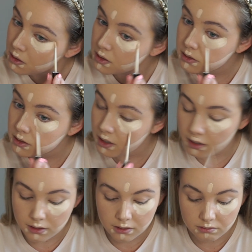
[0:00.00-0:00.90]

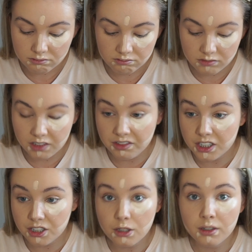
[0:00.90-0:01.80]
So if
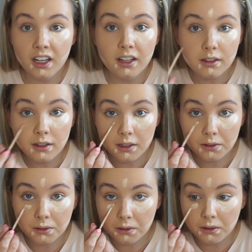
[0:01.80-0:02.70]
it's doing that, then that's
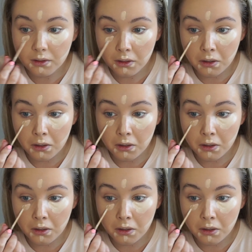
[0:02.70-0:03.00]
all good.